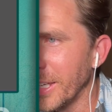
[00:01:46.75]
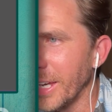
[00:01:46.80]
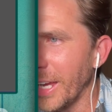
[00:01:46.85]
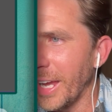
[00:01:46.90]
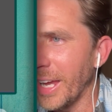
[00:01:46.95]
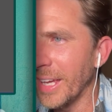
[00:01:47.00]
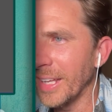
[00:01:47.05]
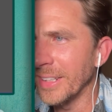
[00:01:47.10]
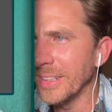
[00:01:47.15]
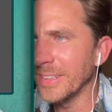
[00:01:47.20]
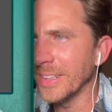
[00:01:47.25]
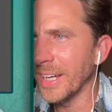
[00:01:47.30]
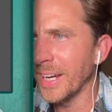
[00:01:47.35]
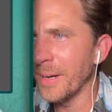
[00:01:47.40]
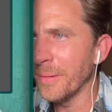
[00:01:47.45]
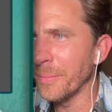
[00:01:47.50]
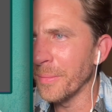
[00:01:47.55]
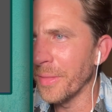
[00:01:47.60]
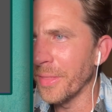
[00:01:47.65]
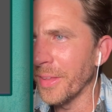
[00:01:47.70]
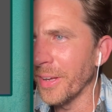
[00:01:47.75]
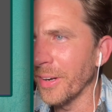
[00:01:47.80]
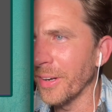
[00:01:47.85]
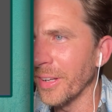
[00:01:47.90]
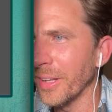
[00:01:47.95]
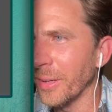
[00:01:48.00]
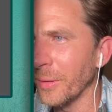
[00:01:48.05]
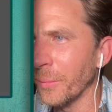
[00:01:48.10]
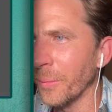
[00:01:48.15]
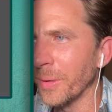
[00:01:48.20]
And um, there,
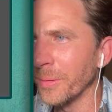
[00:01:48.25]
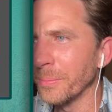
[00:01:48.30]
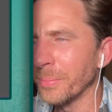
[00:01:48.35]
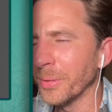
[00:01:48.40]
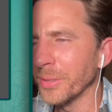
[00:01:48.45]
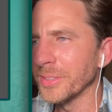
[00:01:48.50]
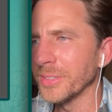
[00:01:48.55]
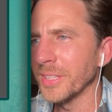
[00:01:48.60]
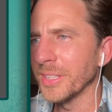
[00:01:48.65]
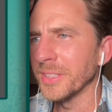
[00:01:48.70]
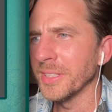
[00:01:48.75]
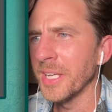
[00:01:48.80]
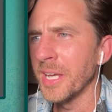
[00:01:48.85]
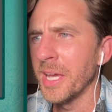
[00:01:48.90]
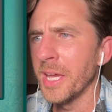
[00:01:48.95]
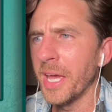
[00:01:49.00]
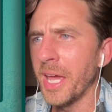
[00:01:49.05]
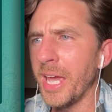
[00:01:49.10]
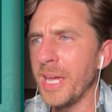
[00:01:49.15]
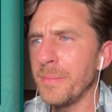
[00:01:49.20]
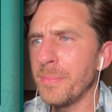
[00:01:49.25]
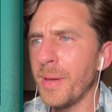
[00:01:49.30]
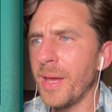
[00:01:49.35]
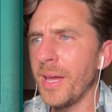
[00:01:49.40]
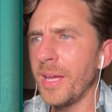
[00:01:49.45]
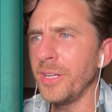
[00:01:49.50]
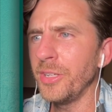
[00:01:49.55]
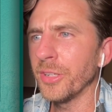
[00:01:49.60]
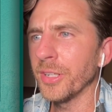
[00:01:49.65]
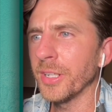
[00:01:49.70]
one person says, hey,
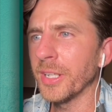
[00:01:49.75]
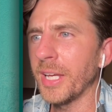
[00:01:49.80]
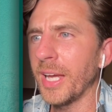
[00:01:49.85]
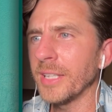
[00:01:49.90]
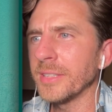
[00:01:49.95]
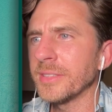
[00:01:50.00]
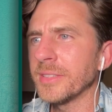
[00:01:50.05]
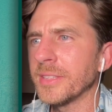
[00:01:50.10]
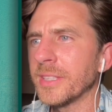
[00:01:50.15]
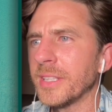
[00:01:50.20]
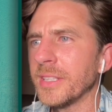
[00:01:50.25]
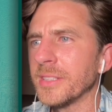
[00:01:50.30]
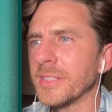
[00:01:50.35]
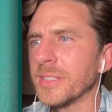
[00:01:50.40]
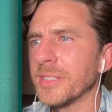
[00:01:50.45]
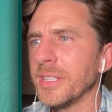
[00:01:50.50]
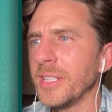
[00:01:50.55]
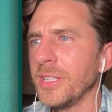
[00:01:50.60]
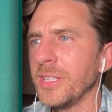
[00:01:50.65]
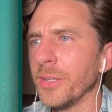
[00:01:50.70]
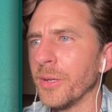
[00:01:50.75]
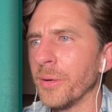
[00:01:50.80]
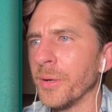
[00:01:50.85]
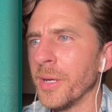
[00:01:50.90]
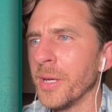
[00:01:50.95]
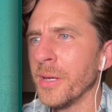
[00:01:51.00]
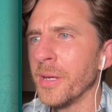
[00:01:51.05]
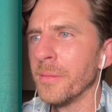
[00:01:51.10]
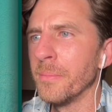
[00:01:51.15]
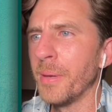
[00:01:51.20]
Ben, your guests can see you.
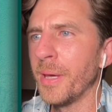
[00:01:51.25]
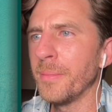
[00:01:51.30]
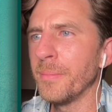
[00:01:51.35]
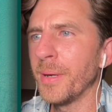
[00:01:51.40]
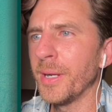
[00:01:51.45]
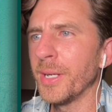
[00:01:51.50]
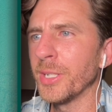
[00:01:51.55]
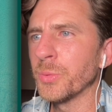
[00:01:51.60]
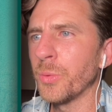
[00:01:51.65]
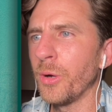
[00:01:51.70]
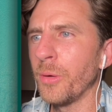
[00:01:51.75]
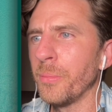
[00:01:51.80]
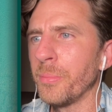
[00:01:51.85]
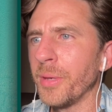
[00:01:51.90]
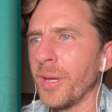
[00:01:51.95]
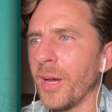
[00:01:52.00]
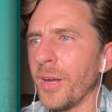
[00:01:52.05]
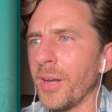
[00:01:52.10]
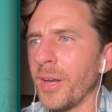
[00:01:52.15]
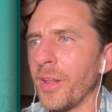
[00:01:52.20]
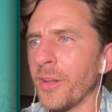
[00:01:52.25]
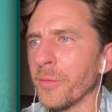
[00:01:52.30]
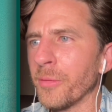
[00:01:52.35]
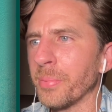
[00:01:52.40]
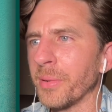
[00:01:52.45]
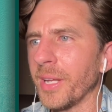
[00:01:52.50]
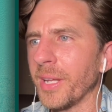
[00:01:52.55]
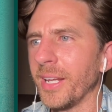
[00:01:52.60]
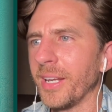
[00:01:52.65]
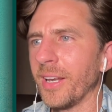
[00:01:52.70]
Ben might as well be on another
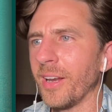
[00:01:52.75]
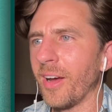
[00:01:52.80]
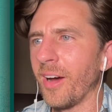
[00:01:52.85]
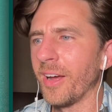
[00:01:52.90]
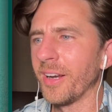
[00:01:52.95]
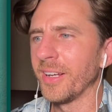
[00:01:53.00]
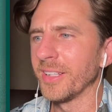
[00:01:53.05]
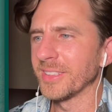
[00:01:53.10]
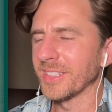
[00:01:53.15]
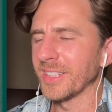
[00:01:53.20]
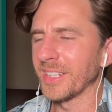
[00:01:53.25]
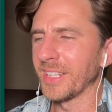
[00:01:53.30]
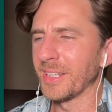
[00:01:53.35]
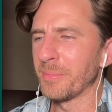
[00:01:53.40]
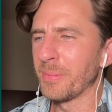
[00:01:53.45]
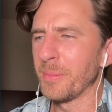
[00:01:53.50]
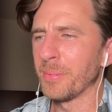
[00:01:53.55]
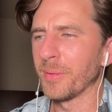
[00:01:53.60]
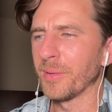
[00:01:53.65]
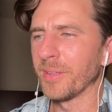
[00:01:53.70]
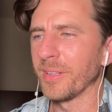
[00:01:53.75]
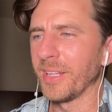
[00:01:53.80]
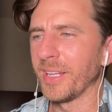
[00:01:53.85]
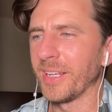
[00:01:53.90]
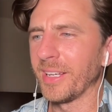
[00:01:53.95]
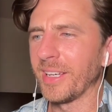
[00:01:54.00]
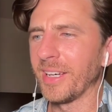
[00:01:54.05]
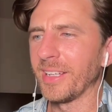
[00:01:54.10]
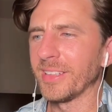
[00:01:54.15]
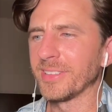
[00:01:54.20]
planet, honestly. People were
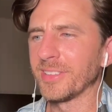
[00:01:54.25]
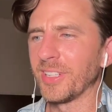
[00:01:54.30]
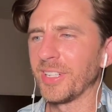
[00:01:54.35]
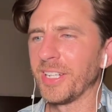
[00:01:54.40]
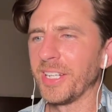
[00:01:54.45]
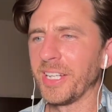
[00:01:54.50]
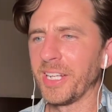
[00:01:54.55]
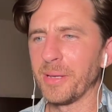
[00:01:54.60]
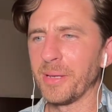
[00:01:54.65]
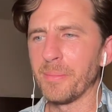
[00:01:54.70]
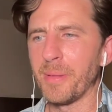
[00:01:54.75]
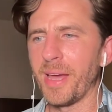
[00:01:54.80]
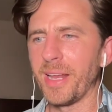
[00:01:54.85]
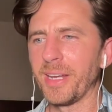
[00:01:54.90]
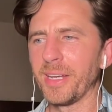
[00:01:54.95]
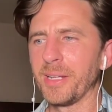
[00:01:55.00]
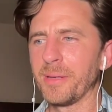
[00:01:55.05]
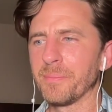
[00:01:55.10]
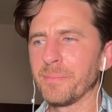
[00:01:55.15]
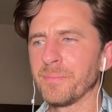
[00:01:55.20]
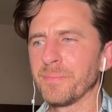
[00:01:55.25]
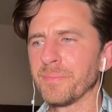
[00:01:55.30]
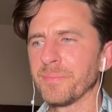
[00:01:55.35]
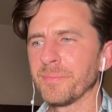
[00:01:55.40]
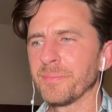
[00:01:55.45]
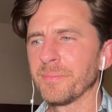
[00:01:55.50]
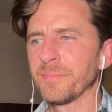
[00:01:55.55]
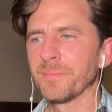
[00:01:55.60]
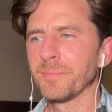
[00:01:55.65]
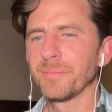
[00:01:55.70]
like uh, starting to get mad at him.
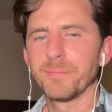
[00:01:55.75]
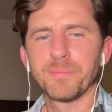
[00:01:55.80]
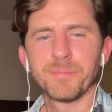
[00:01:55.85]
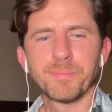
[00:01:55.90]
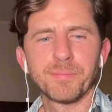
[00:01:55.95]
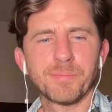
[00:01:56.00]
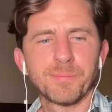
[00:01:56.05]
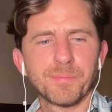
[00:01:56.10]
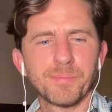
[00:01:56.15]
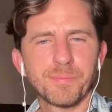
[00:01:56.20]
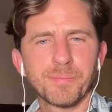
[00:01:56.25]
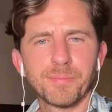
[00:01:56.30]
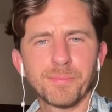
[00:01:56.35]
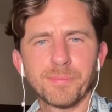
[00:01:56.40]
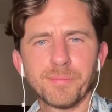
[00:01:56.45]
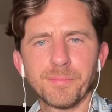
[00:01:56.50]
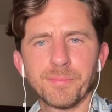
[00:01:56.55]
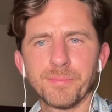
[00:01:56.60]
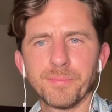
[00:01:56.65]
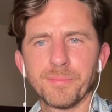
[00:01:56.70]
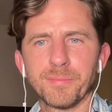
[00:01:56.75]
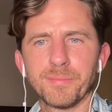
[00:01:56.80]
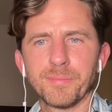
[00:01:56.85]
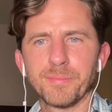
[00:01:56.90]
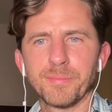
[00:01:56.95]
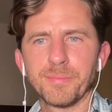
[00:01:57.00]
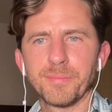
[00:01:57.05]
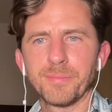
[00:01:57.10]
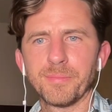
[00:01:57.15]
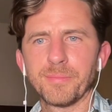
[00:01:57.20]
How did you get over that
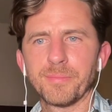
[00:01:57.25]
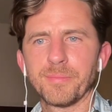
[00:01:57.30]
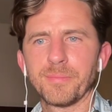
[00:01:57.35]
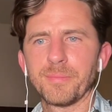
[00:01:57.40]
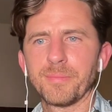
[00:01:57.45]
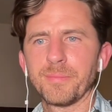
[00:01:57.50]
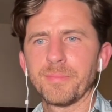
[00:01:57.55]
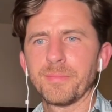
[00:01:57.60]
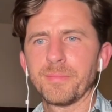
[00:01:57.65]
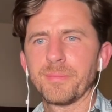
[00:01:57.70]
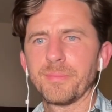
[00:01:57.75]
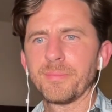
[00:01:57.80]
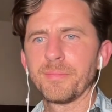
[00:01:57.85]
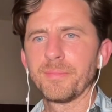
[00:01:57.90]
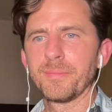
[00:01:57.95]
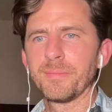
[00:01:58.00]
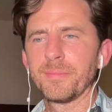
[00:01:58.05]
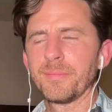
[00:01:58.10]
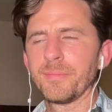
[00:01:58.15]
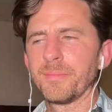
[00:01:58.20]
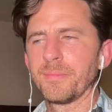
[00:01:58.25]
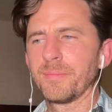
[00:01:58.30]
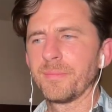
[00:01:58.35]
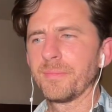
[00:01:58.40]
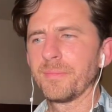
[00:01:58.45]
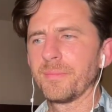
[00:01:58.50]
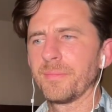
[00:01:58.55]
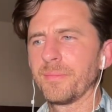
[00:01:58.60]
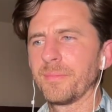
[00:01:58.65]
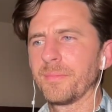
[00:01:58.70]
hump? And how did you do it so
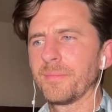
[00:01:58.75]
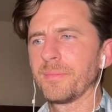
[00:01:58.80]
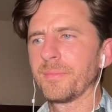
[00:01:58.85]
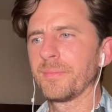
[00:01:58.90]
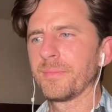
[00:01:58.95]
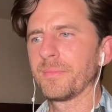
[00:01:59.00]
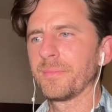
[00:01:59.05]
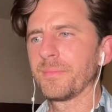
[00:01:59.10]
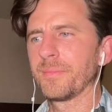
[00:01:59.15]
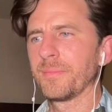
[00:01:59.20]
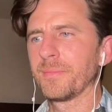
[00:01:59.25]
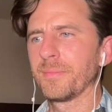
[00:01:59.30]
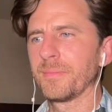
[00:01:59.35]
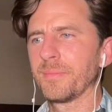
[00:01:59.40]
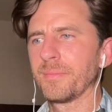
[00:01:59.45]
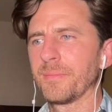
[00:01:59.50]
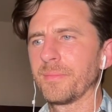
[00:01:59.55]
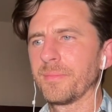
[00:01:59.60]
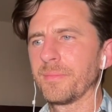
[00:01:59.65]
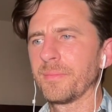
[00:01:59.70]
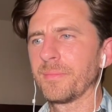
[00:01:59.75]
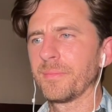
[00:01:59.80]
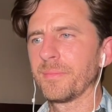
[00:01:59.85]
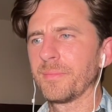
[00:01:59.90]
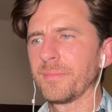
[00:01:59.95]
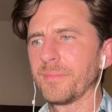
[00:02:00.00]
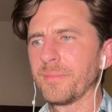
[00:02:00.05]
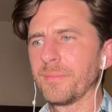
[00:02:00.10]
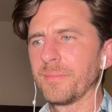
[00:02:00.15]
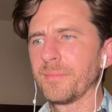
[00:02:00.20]
fast? Because it was only about a
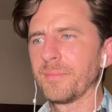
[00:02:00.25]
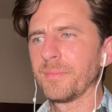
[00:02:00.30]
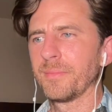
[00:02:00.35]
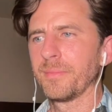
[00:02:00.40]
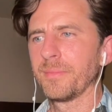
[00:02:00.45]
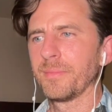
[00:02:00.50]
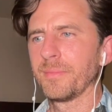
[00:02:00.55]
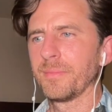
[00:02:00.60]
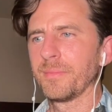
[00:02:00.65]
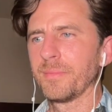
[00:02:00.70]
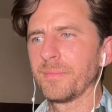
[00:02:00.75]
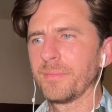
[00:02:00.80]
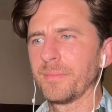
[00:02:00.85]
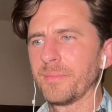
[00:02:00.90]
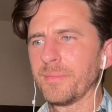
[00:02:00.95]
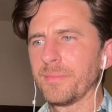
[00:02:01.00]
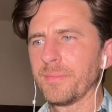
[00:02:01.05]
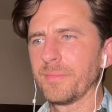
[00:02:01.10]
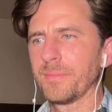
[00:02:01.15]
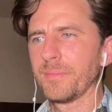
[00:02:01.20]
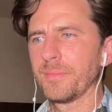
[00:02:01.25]
month later that we saw you guys